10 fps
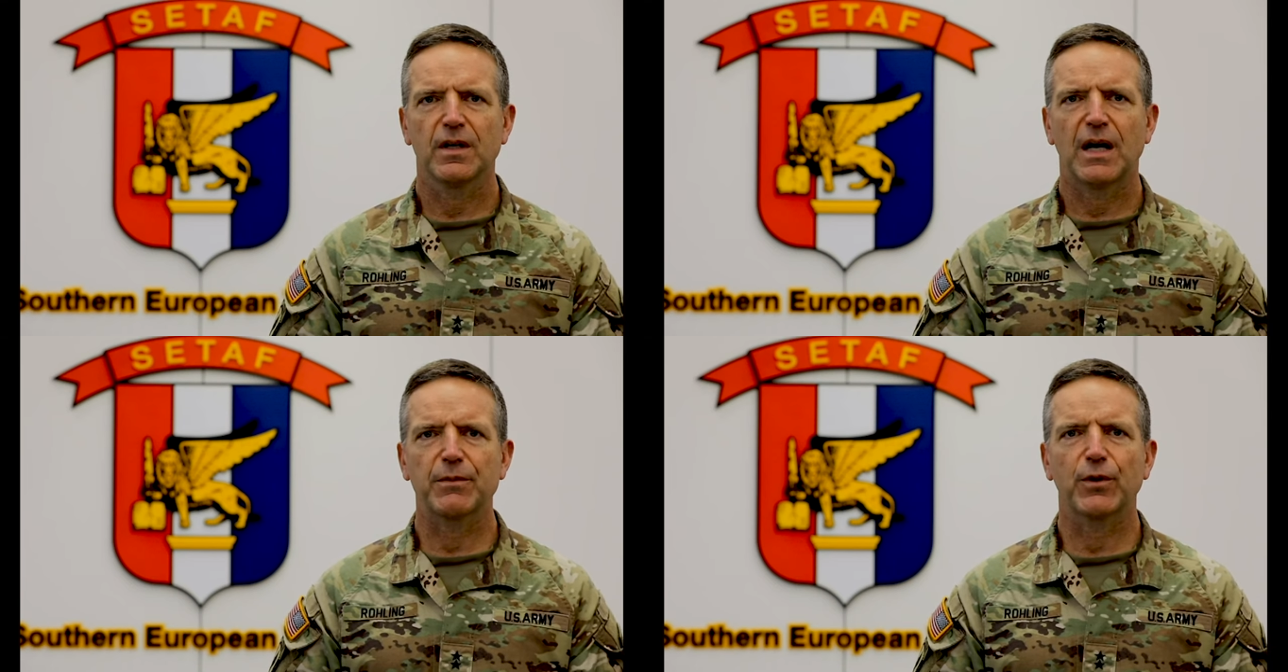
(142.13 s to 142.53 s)

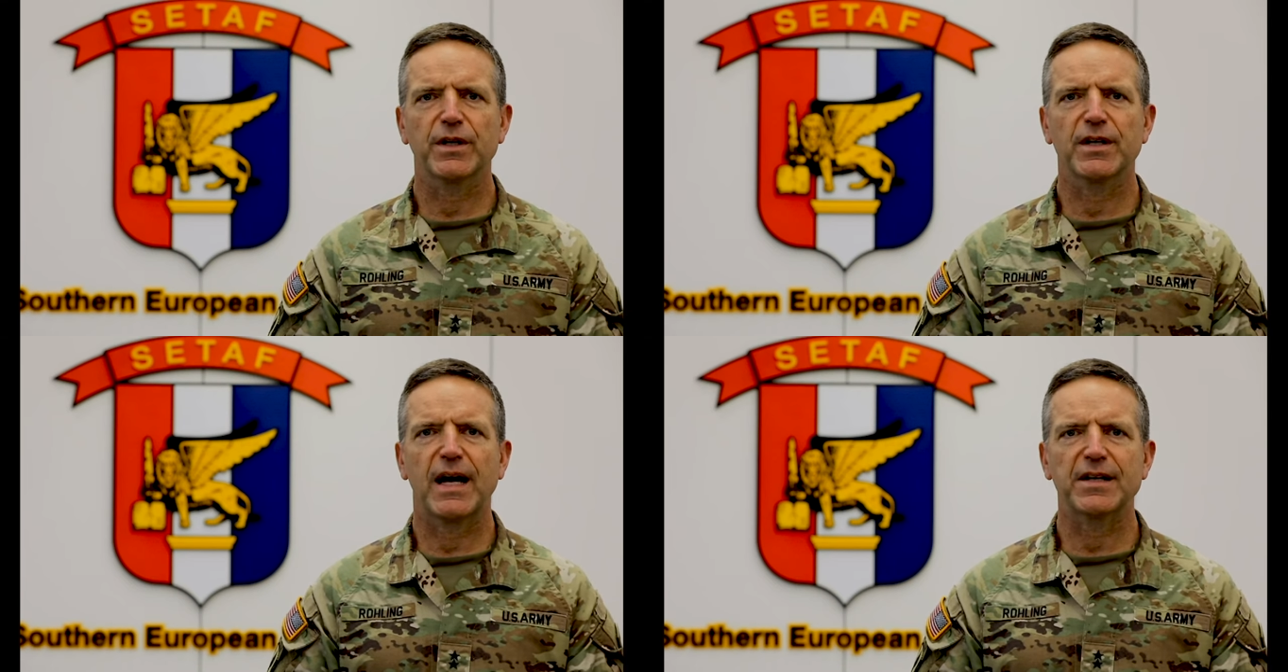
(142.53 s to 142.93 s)
I'm
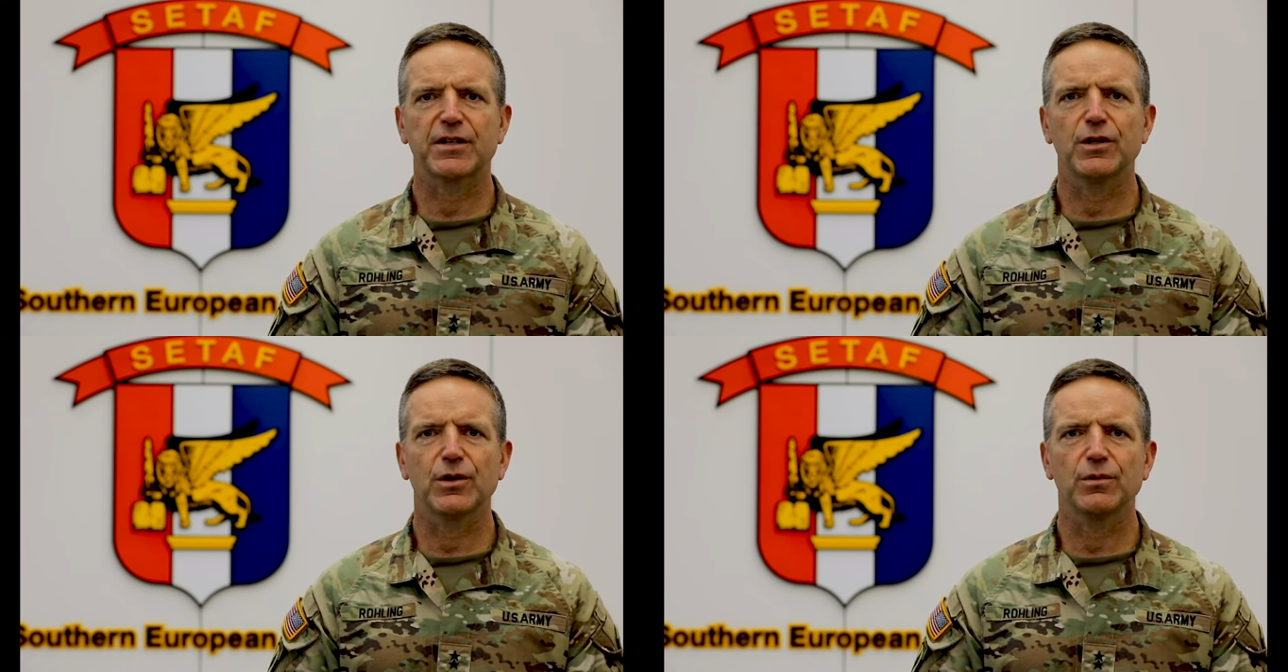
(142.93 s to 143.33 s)
going to
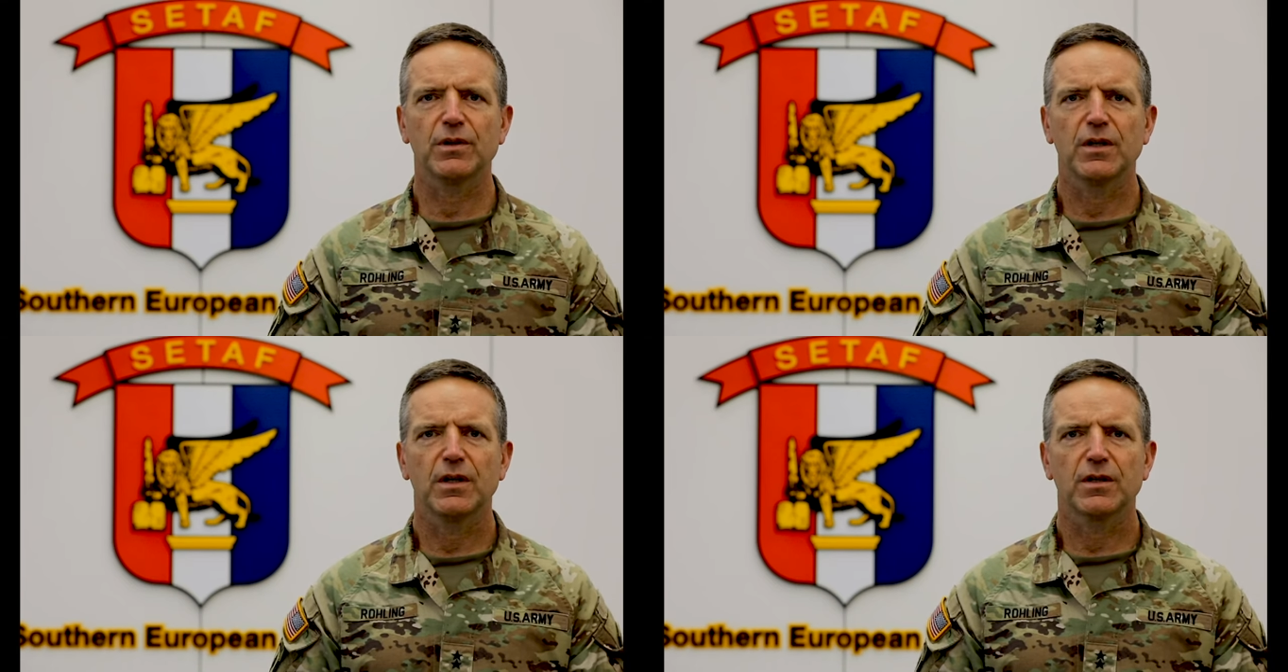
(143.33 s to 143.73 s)
ask
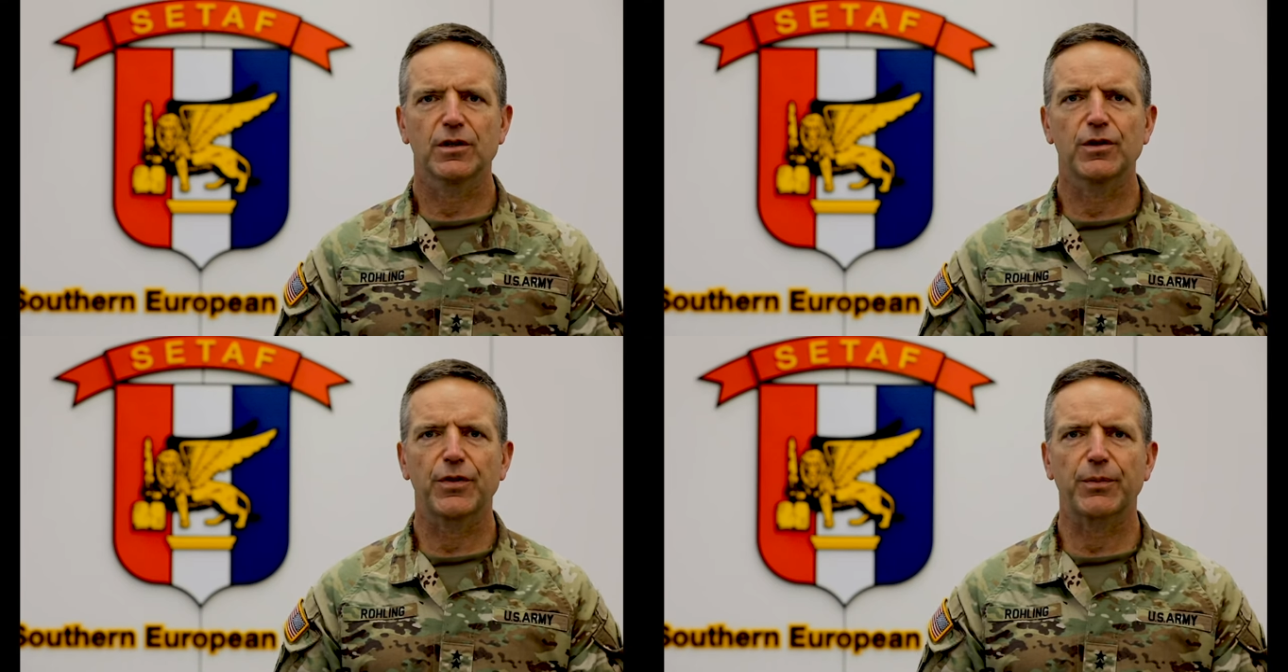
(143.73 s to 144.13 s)
you to
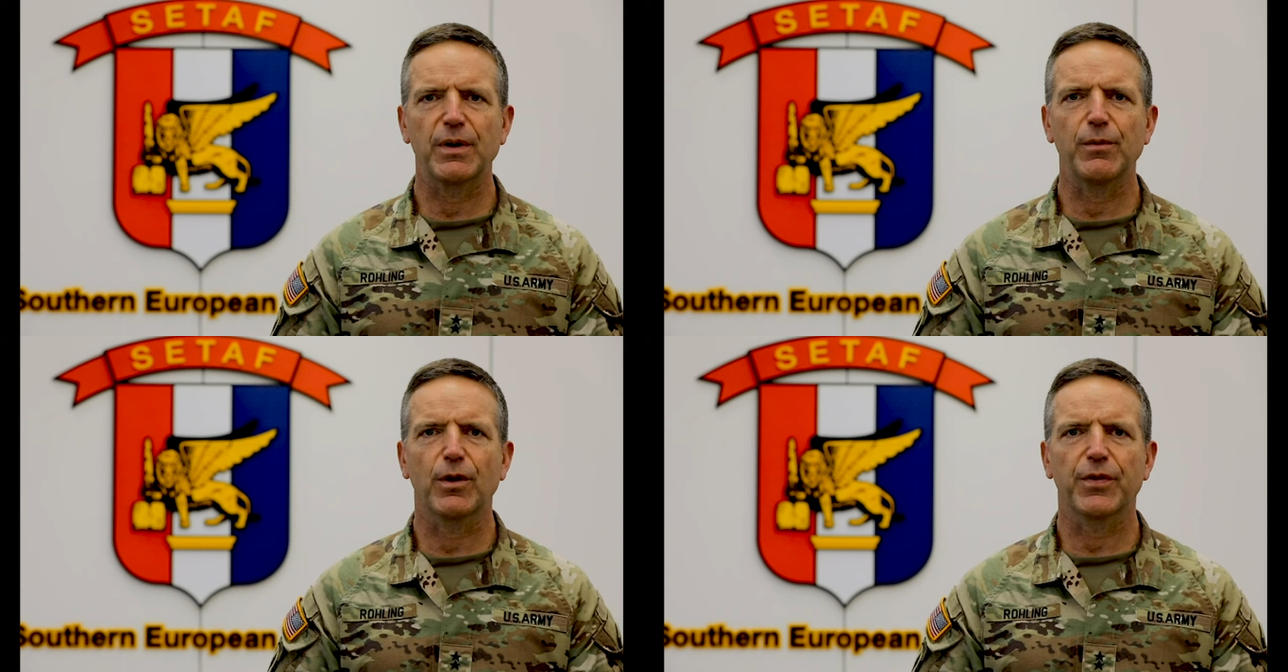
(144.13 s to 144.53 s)
do
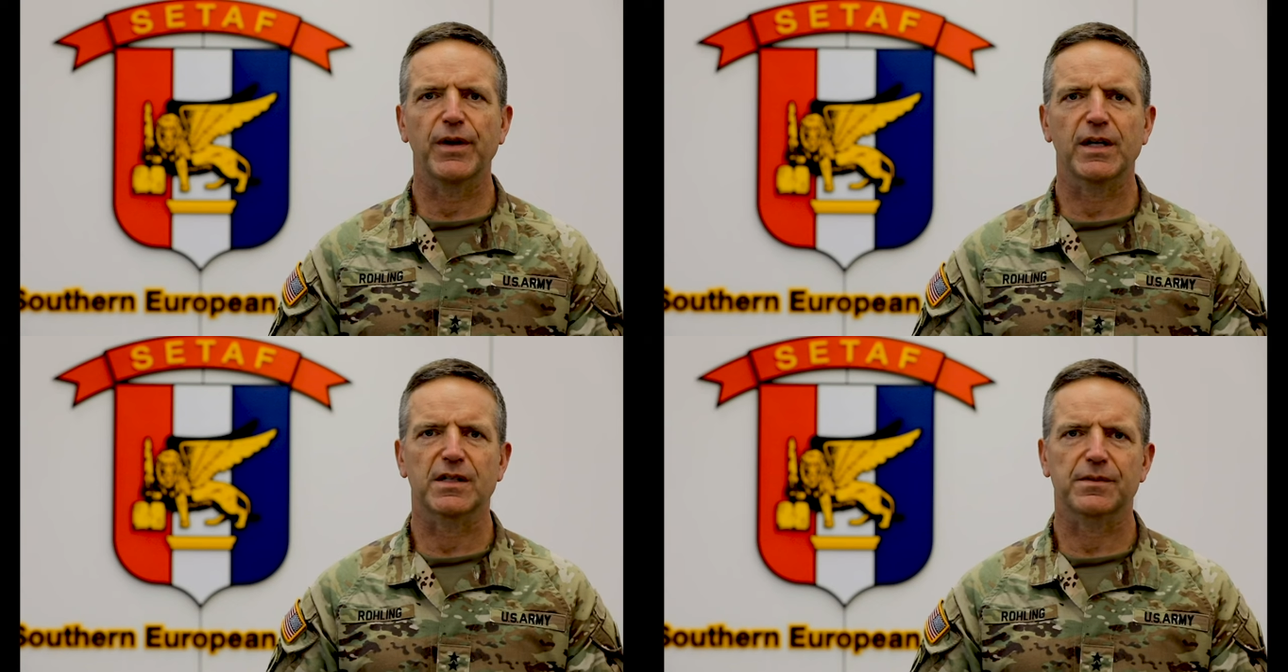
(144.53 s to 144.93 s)
three more
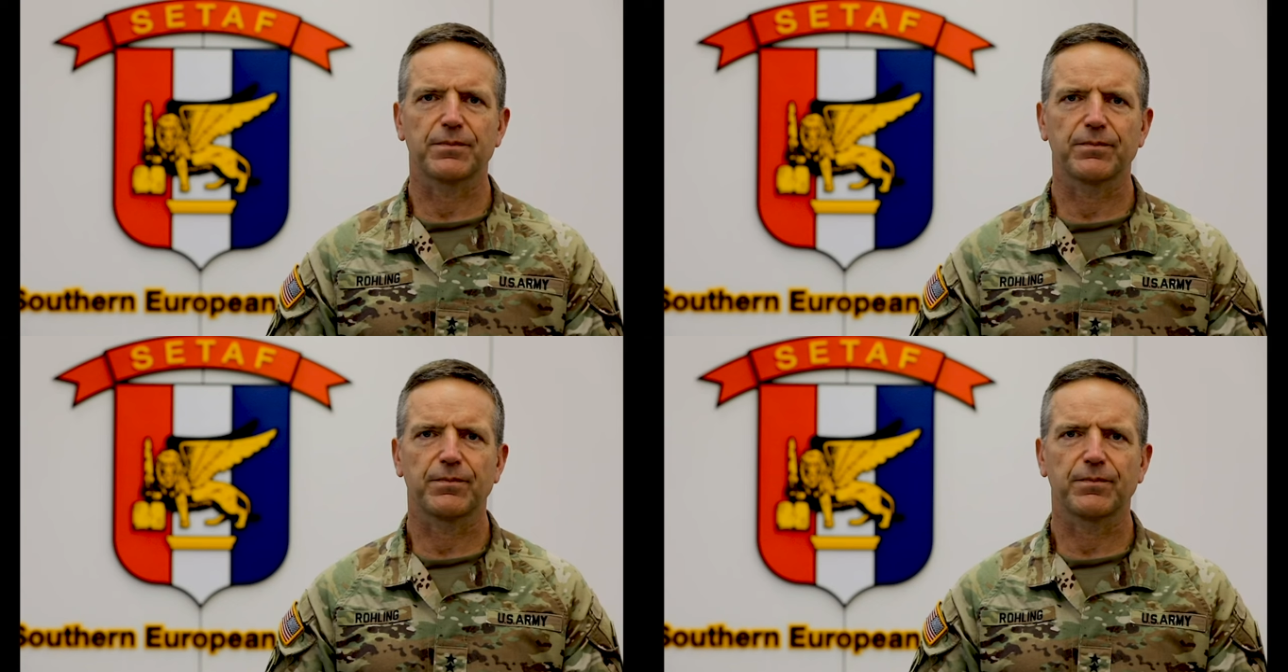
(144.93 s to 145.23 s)
things.